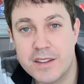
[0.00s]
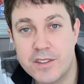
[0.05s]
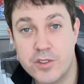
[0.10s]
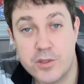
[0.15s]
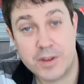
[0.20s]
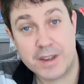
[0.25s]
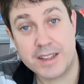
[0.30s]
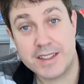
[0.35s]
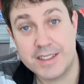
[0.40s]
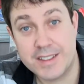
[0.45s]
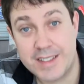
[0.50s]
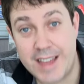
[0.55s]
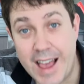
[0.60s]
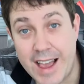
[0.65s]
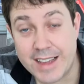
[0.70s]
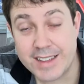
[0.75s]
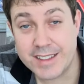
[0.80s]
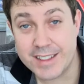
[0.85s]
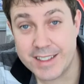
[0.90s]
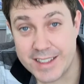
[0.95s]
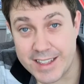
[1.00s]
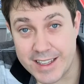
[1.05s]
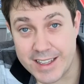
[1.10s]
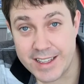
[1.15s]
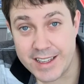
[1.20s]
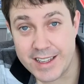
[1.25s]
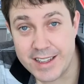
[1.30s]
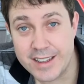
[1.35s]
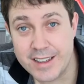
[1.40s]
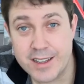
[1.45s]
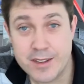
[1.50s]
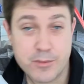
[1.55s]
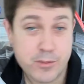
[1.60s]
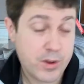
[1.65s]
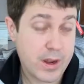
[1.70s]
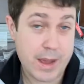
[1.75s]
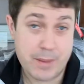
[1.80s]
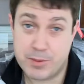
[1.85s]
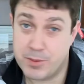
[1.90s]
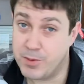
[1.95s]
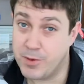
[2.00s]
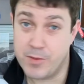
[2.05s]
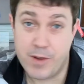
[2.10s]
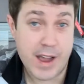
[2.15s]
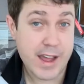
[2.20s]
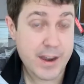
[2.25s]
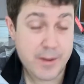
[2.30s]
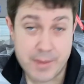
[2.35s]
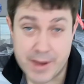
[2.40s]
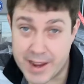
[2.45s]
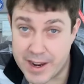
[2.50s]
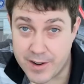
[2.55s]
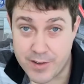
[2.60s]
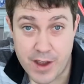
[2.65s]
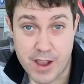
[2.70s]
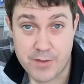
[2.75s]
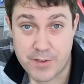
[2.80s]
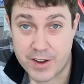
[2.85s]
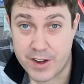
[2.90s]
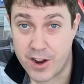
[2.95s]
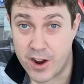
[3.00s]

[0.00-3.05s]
to an exact need, perhaps provided by a graphic